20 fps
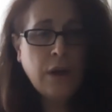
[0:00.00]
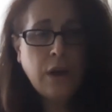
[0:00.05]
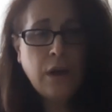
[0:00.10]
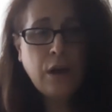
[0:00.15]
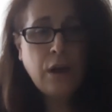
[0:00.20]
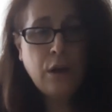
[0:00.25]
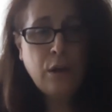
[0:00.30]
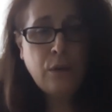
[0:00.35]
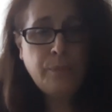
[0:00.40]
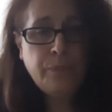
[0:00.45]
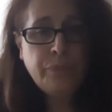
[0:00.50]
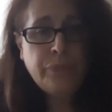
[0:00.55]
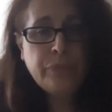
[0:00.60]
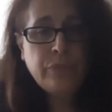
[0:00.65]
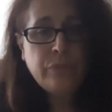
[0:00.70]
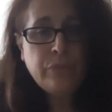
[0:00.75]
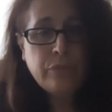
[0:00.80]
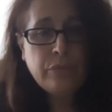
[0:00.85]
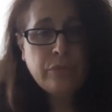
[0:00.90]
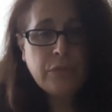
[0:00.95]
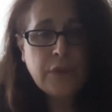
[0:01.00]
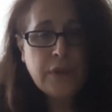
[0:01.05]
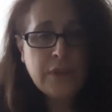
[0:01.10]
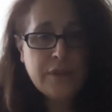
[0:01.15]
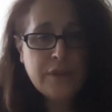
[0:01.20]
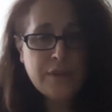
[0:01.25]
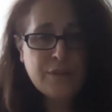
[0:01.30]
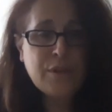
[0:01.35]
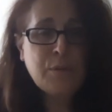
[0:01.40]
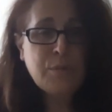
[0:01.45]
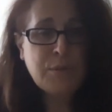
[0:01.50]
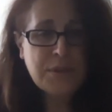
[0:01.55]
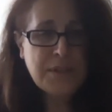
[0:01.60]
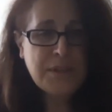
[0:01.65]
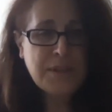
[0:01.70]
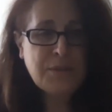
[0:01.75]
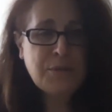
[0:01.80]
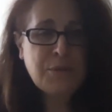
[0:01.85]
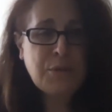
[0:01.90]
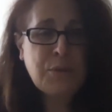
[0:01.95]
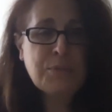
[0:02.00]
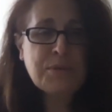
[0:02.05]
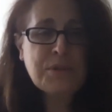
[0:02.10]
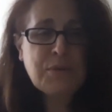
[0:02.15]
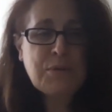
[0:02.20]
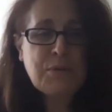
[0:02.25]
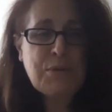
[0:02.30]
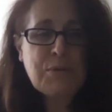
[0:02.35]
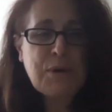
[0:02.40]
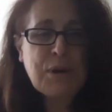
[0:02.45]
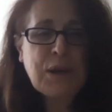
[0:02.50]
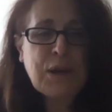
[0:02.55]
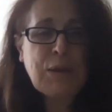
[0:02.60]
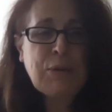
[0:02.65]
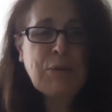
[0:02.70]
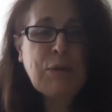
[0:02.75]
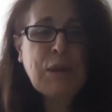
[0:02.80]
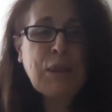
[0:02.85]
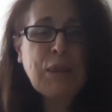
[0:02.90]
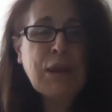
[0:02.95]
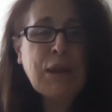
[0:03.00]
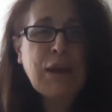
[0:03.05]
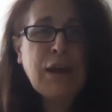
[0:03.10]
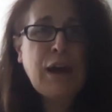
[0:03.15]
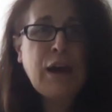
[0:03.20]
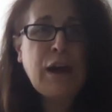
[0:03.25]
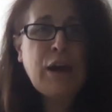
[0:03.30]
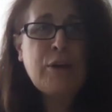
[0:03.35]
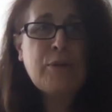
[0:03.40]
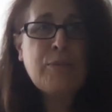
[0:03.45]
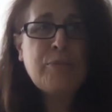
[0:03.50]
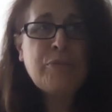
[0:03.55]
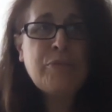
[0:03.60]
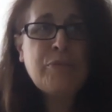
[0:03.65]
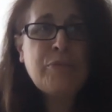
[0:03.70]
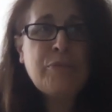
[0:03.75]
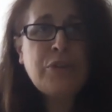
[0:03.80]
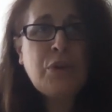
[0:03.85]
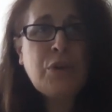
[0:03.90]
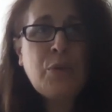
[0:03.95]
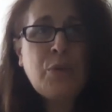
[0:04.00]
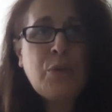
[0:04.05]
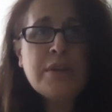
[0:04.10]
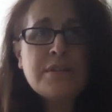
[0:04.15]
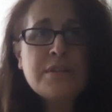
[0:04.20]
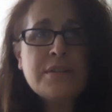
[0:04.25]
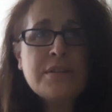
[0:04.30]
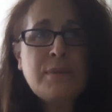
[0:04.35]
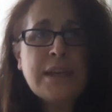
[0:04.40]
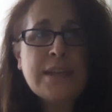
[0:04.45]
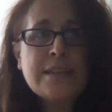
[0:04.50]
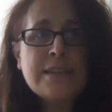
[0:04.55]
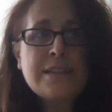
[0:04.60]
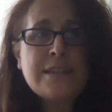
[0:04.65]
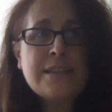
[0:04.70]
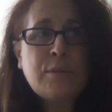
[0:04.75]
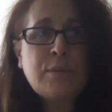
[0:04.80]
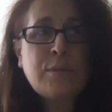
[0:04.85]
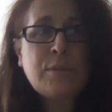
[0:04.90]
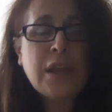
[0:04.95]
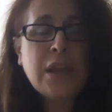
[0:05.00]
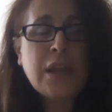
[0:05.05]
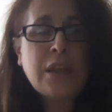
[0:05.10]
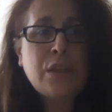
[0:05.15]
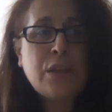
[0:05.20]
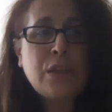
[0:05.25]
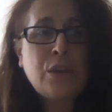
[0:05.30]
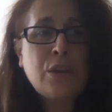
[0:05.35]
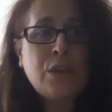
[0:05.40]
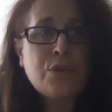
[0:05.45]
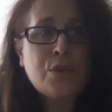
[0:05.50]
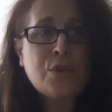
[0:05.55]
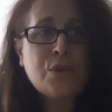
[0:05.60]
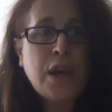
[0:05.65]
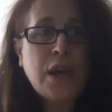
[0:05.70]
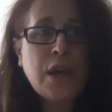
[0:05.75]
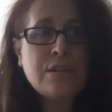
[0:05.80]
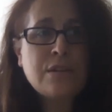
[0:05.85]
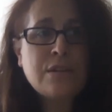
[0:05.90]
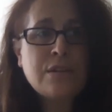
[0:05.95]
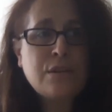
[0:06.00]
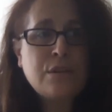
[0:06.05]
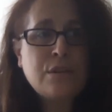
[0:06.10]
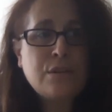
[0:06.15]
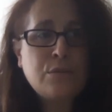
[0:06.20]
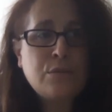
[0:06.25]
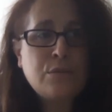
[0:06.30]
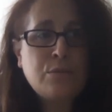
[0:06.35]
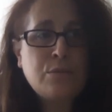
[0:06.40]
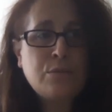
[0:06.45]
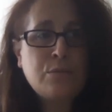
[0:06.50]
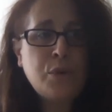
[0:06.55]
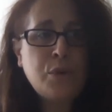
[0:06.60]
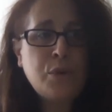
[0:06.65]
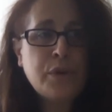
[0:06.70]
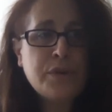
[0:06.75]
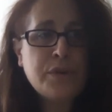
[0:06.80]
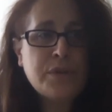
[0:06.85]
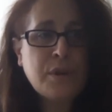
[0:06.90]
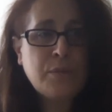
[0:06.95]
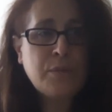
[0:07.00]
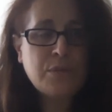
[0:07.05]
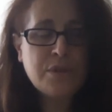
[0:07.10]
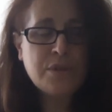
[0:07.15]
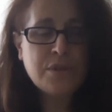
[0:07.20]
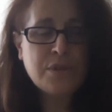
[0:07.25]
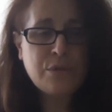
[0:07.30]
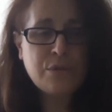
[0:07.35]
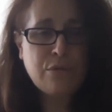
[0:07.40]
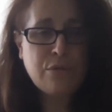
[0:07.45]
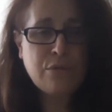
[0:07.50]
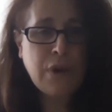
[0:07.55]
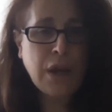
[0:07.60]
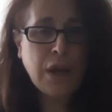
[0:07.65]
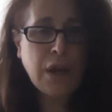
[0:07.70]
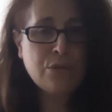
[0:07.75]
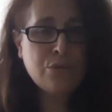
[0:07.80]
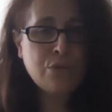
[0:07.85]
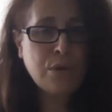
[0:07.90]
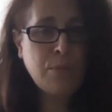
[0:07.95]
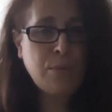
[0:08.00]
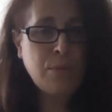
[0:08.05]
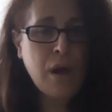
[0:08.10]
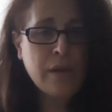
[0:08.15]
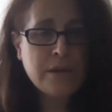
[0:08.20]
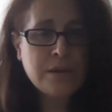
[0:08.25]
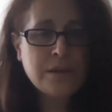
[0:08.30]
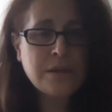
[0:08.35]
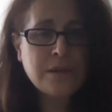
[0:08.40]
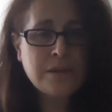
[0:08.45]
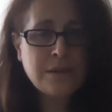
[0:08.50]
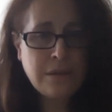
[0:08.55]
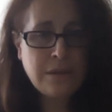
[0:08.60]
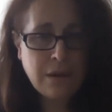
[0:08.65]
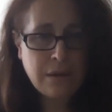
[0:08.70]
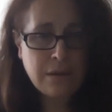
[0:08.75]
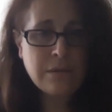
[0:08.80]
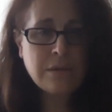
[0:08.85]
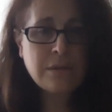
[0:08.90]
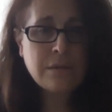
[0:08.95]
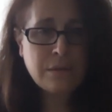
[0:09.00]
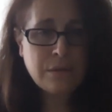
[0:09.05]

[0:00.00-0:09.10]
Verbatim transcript: and the limited groups that we're working with, they don't want it to make it seem like that they're trying to pull some sort of regulatory policy stunt,